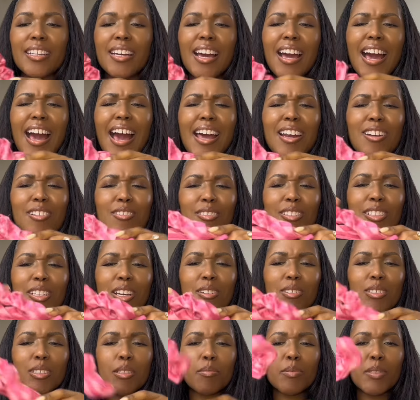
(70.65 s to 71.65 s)
I don't know,
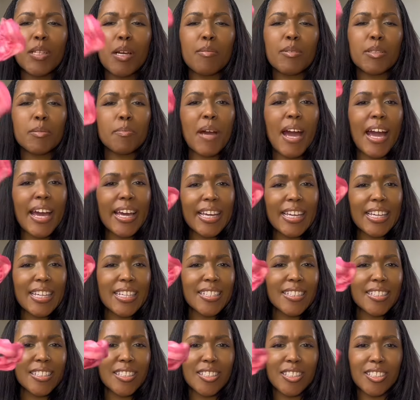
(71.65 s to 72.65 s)
sometimes my
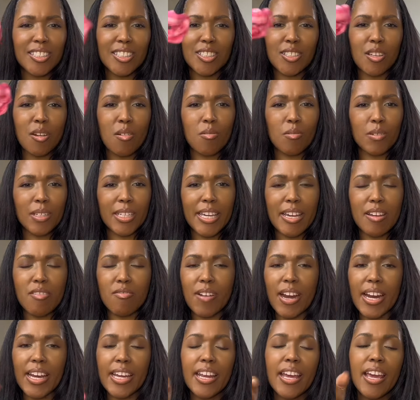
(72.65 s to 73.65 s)
ends just don't get
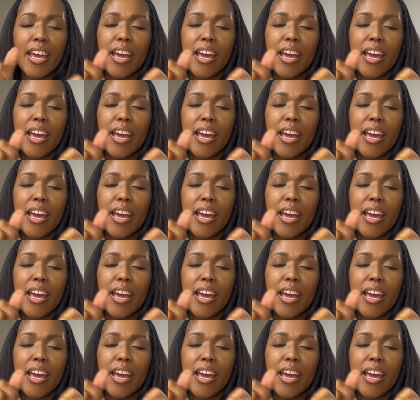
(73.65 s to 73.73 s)
right.